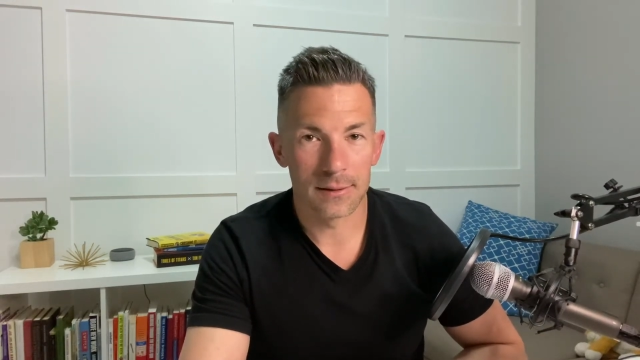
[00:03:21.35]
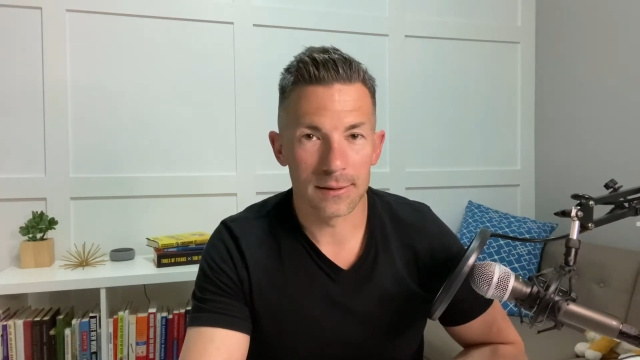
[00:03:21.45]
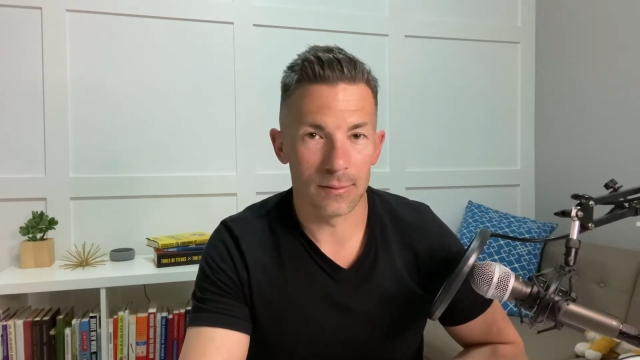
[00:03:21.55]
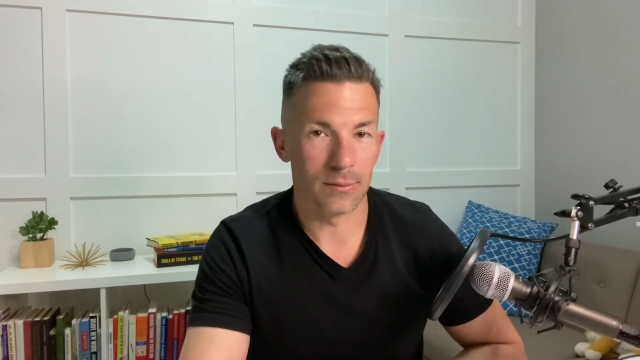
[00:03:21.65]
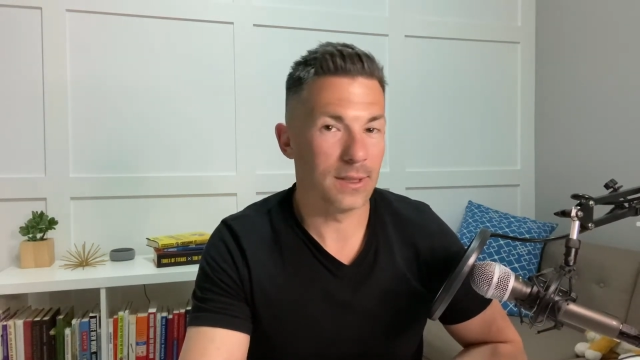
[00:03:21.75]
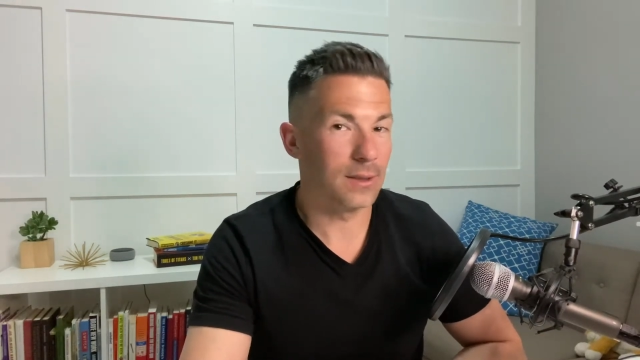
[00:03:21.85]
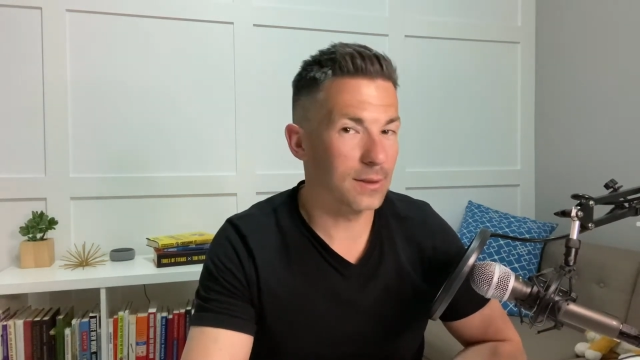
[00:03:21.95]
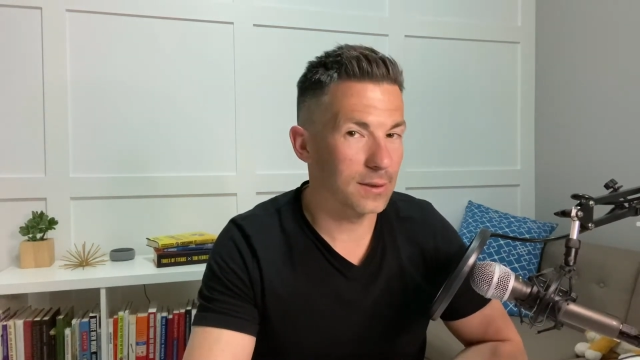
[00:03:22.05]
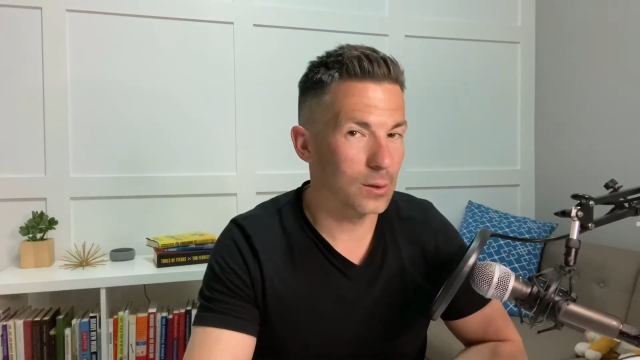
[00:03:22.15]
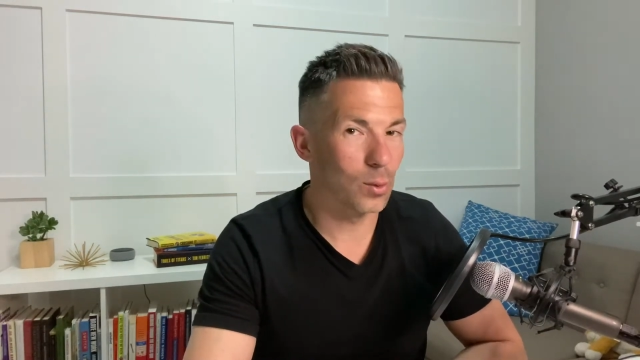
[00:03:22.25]
So it sounds
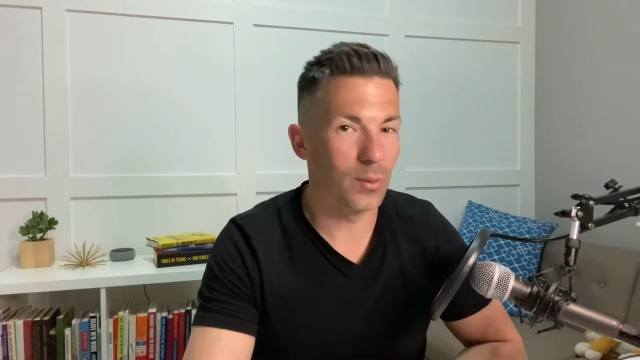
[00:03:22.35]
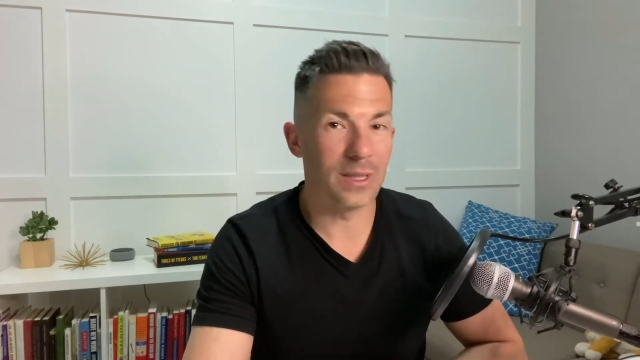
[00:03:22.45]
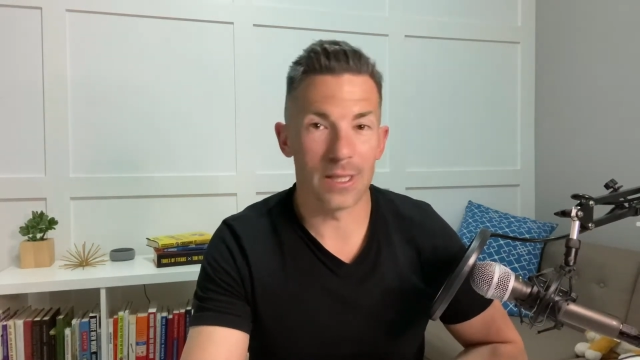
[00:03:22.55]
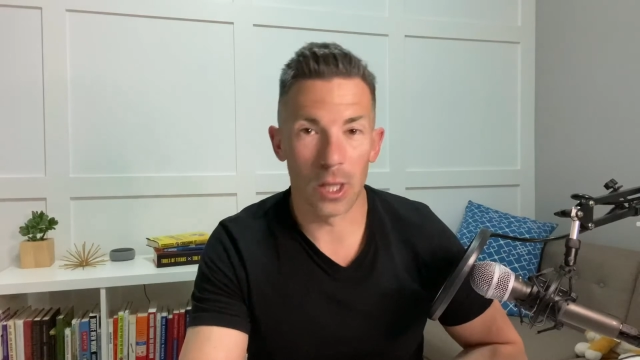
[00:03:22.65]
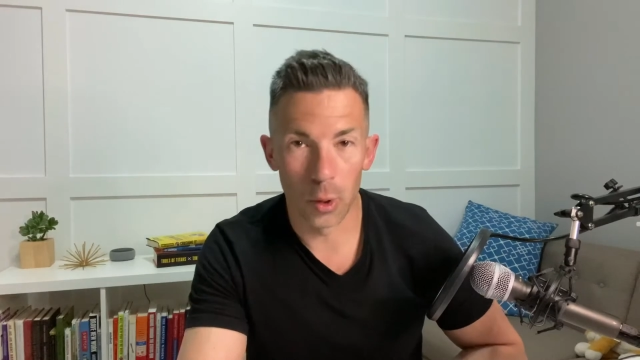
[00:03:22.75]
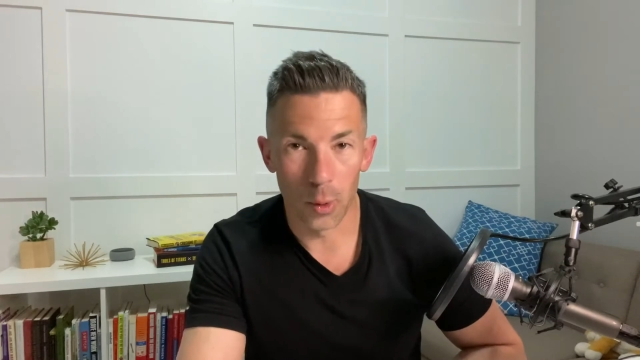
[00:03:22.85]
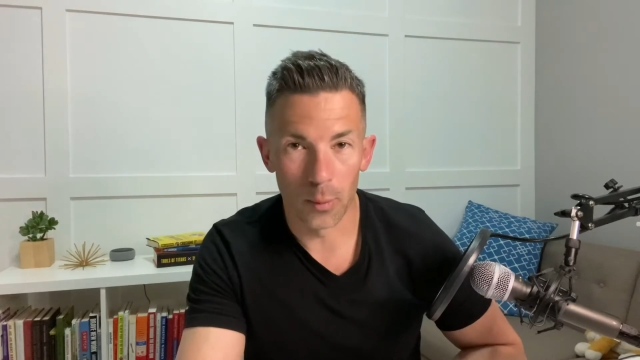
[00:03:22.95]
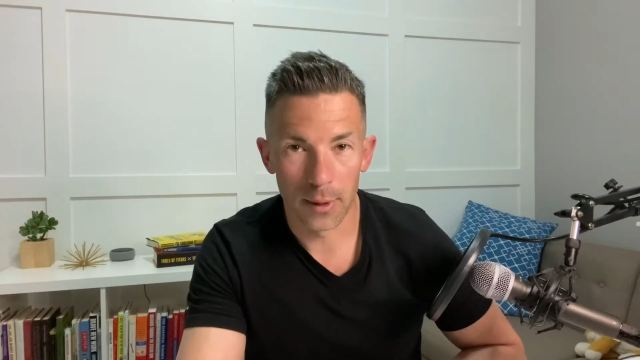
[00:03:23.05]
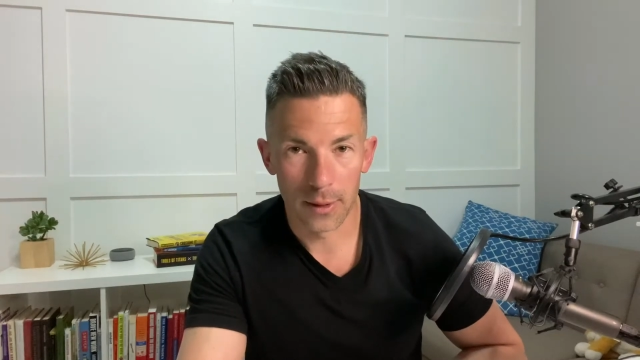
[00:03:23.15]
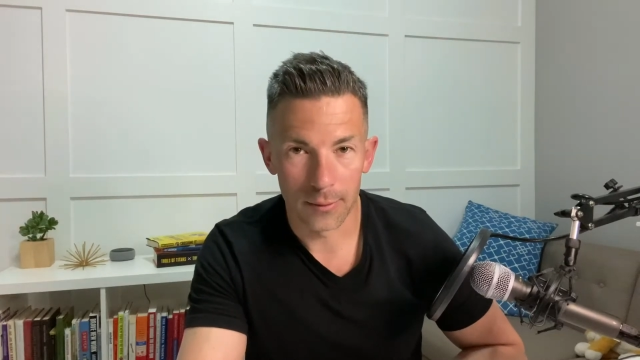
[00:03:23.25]
like Zoom, but it's
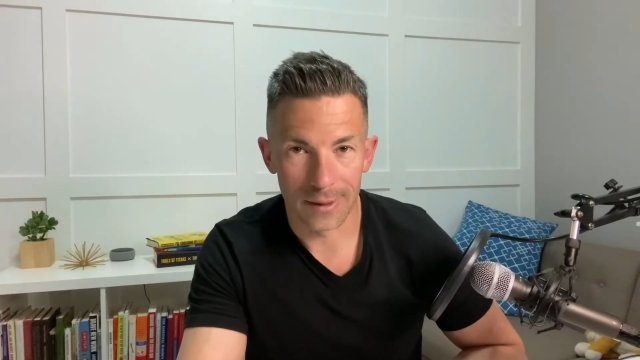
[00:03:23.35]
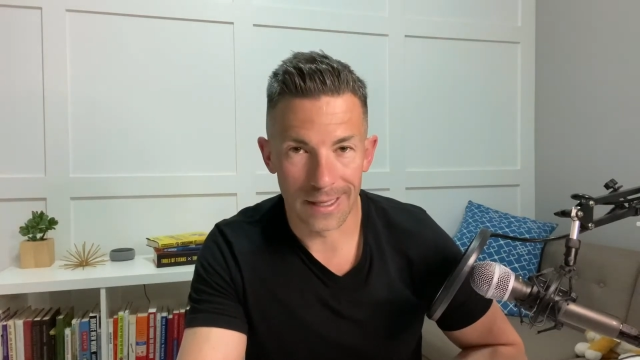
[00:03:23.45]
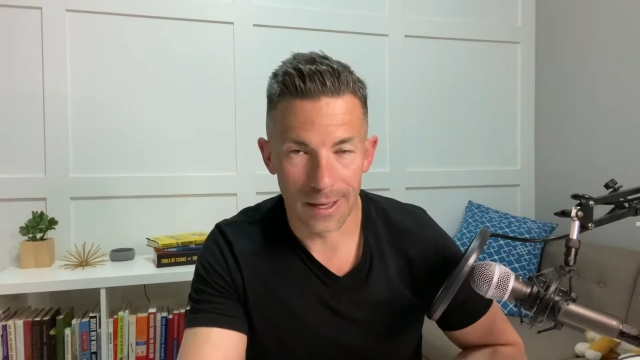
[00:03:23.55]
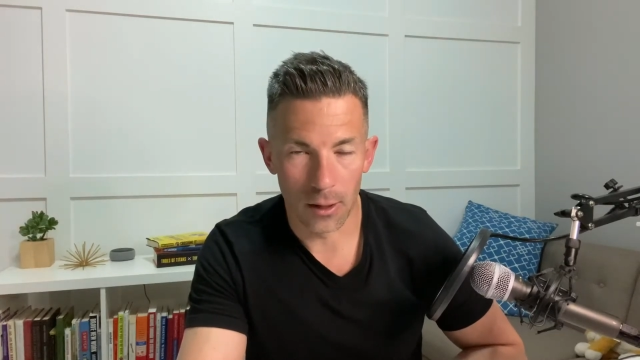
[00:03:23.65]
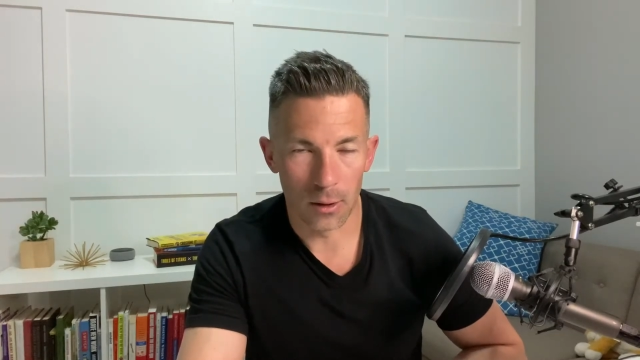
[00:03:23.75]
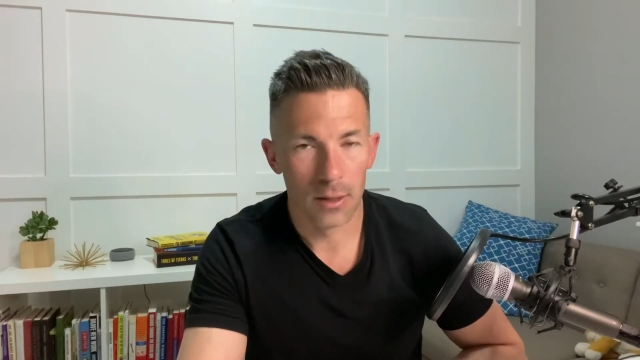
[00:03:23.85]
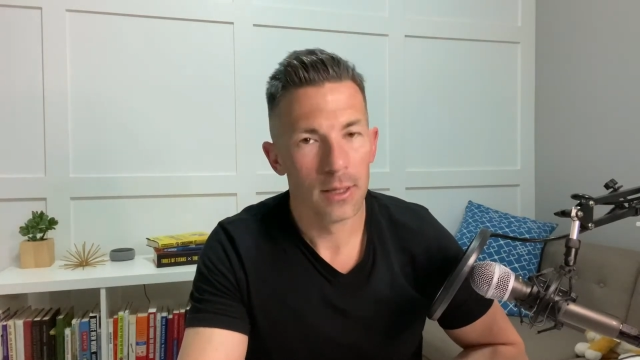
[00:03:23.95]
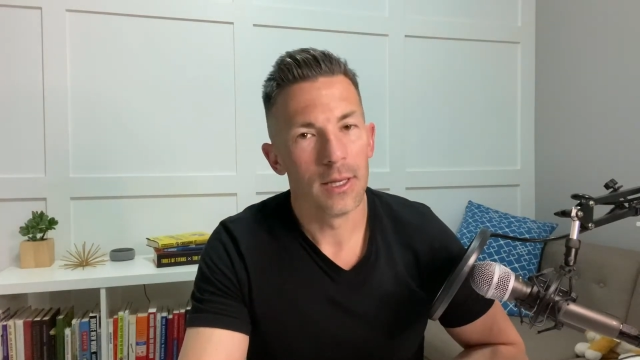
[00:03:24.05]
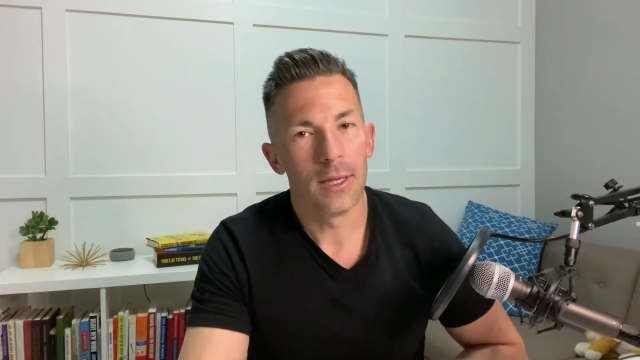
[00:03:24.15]
Loom with an L.